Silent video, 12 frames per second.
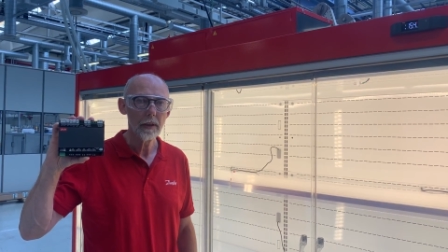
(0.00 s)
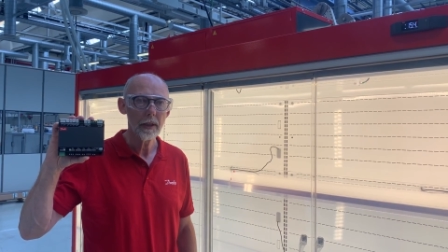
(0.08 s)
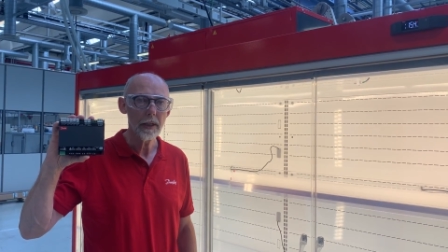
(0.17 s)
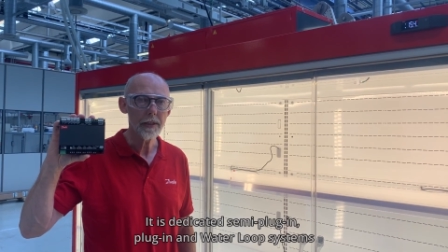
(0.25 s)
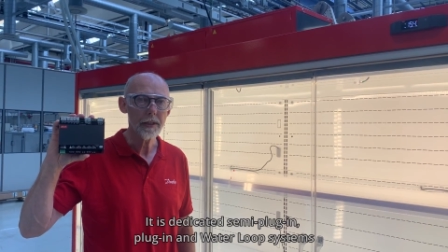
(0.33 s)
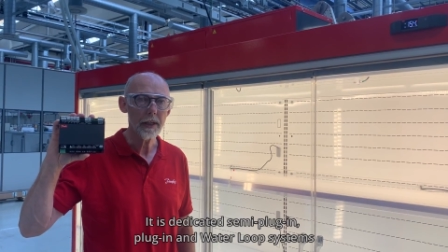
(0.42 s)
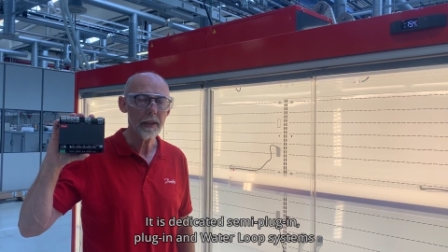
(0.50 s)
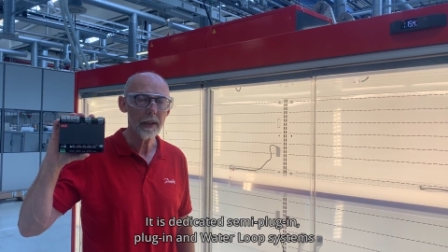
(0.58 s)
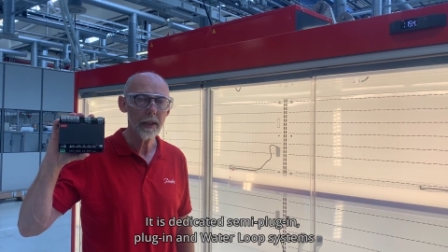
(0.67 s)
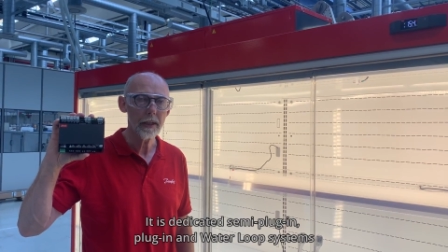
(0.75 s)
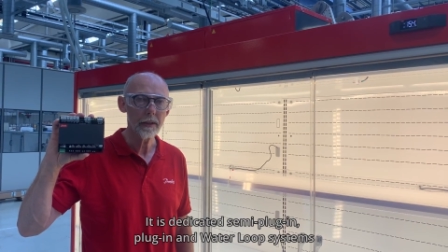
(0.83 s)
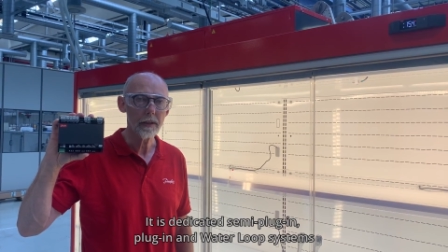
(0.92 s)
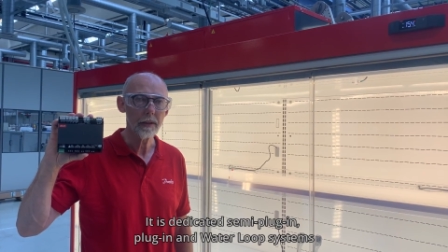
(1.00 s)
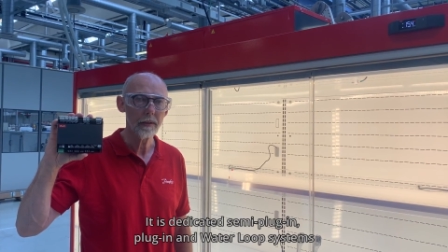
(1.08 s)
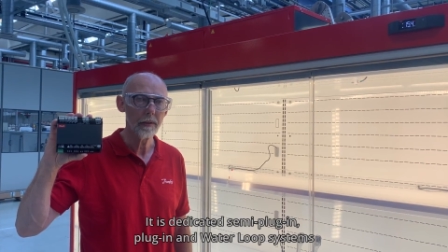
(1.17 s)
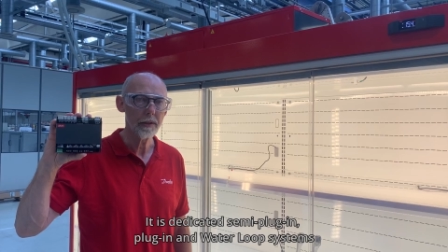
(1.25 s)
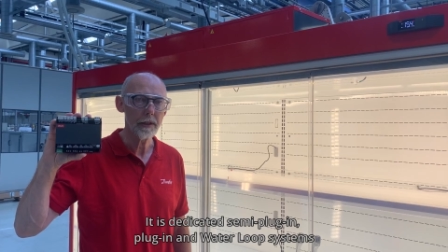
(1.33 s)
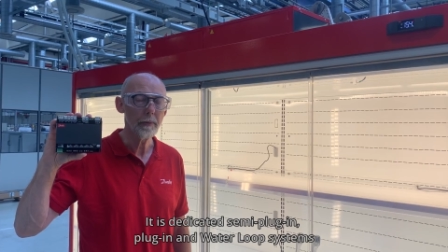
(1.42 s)
It's dedicated
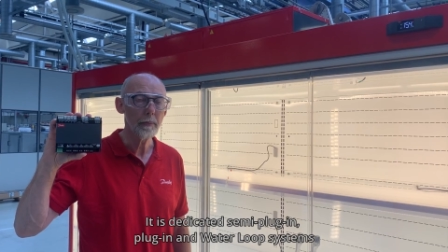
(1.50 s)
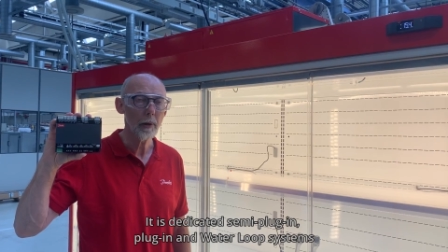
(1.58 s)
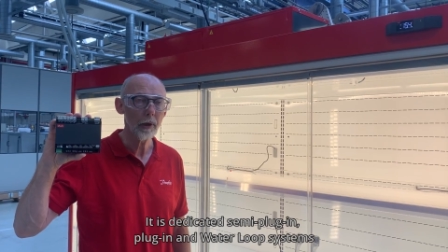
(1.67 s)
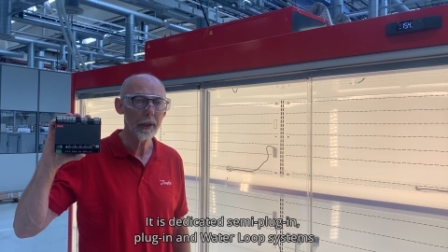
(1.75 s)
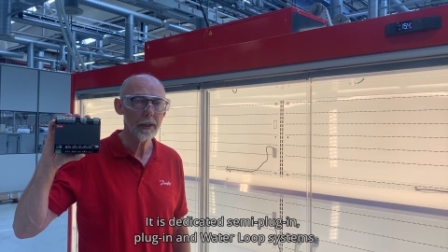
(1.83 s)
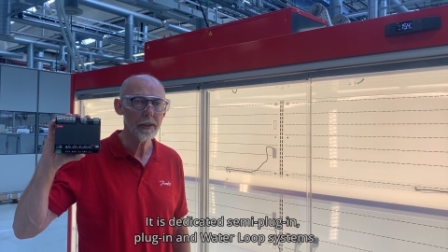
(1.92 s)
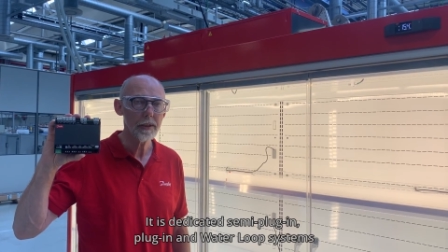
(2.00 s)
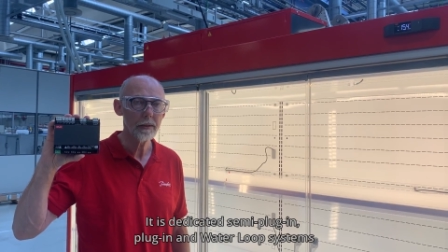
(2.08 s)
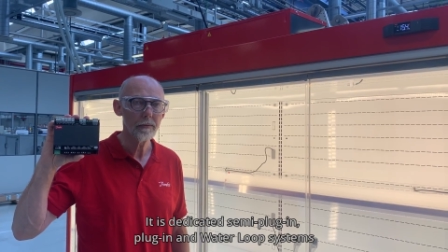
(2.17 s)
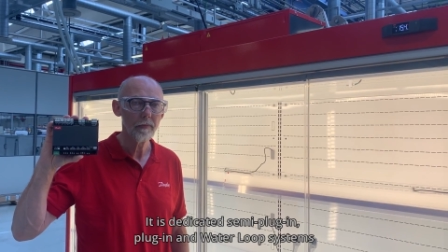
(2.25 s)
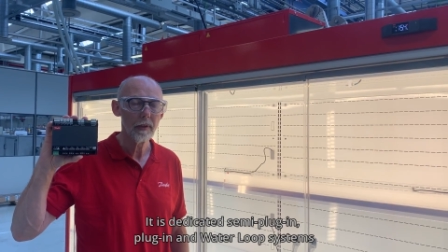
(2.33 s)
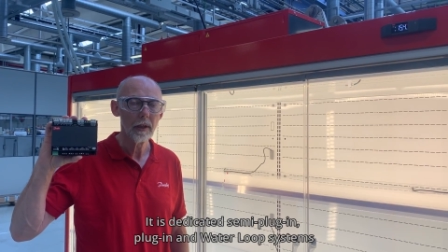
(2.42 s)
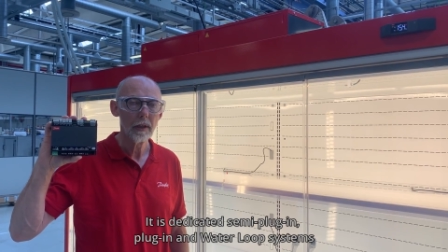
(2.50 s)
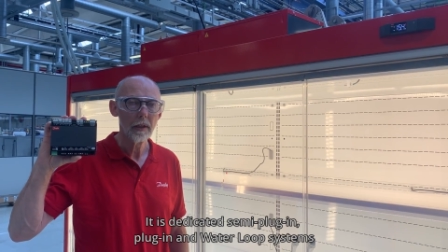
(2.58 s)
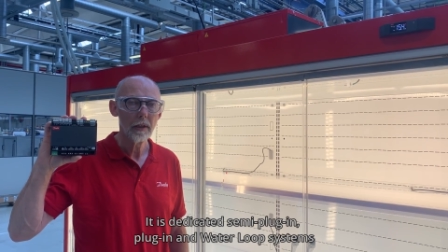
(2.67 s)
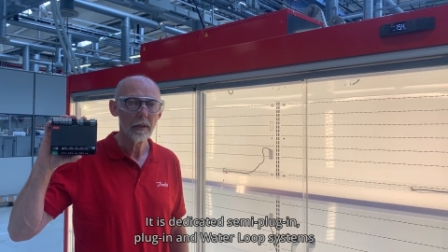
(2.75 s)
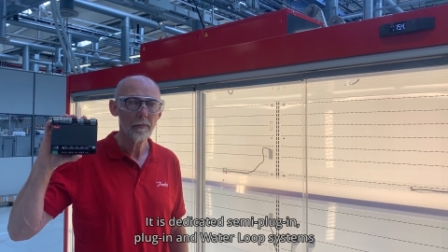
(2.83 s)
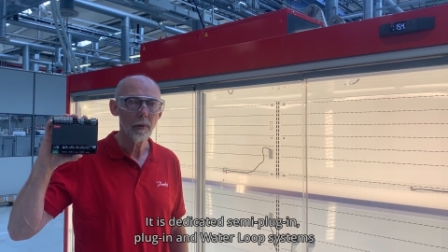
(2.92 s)
to single plugins,
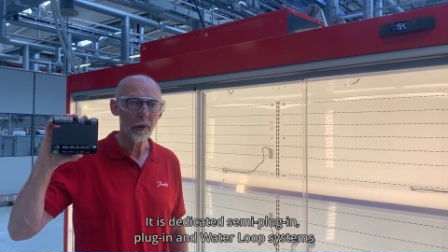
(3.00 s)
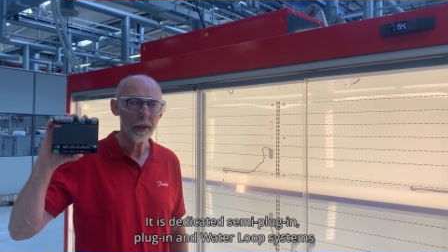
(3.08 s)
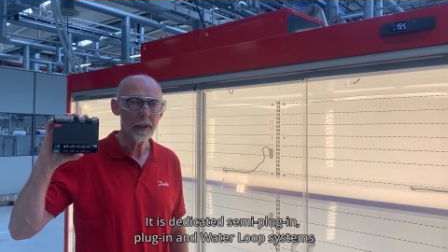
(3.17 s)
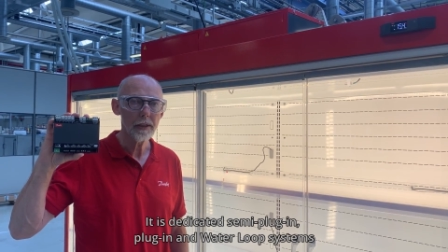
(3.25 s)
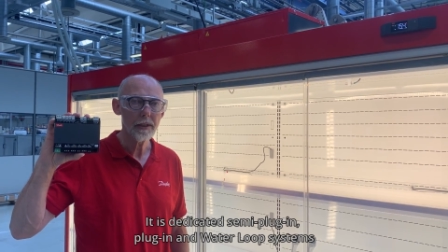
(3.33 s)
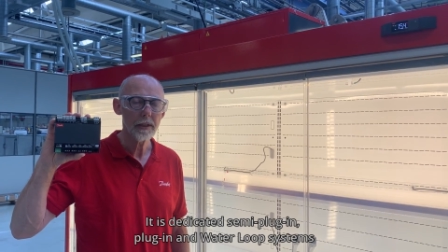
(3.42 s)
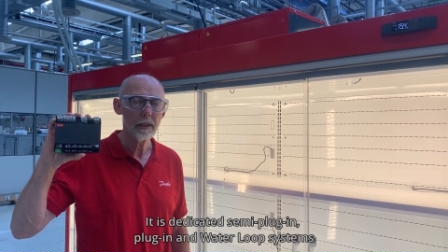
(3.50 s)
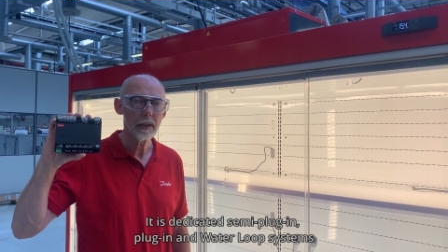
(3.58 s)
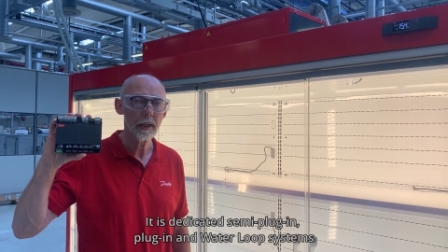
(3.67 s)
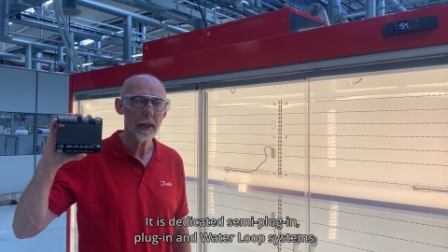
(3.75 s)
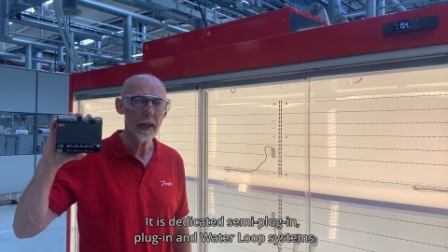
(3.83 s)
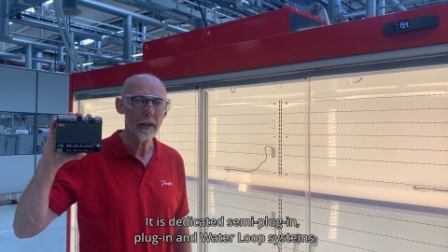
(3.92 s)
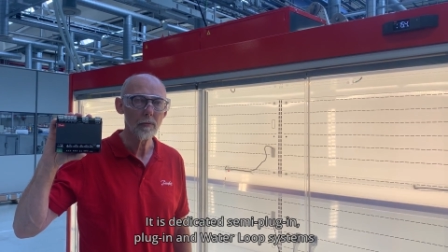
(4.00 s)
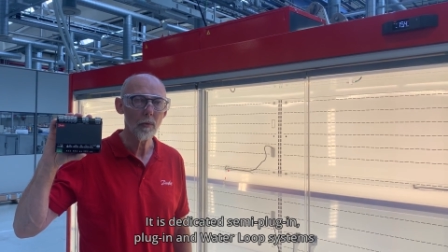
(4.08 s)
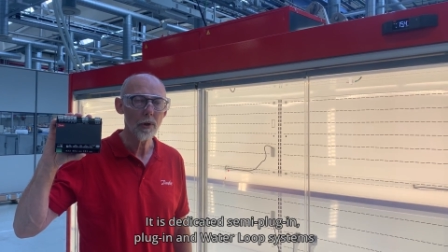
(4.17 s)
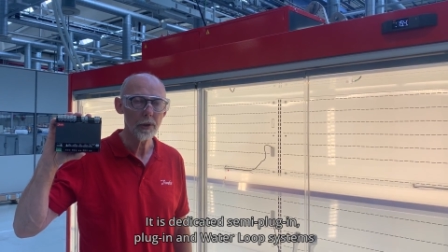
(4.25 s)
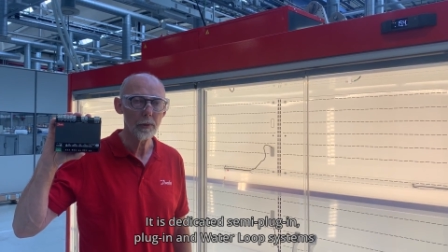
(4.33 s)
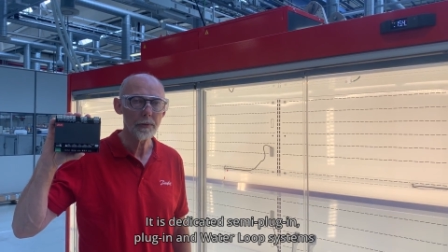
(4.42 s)
plugins and
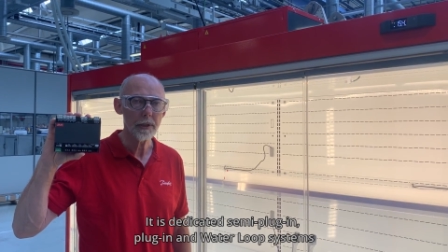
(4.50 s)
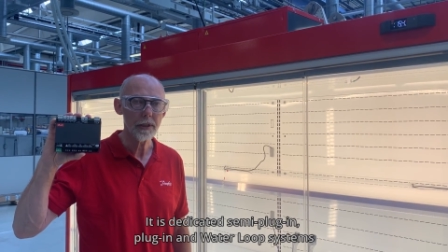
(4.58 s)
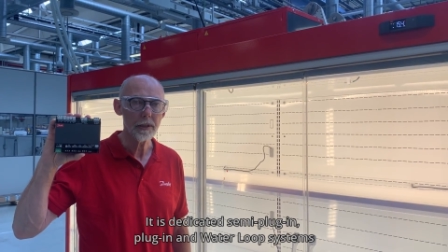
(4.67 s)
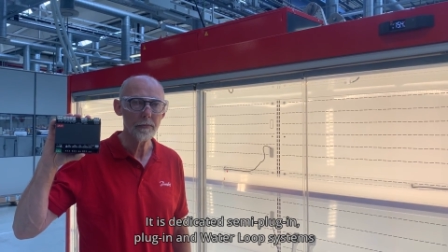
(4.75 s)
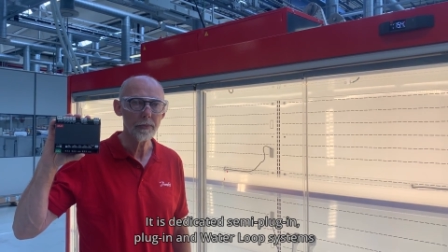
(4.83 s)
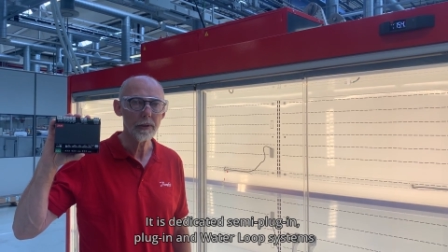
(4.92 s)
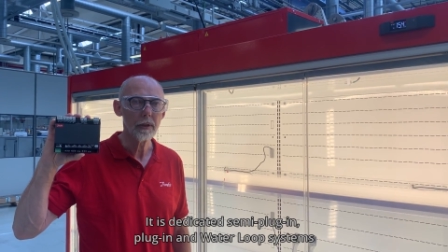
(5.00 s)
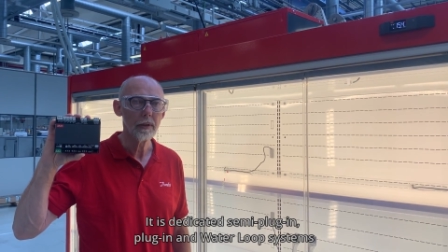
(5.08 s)
water loop systems.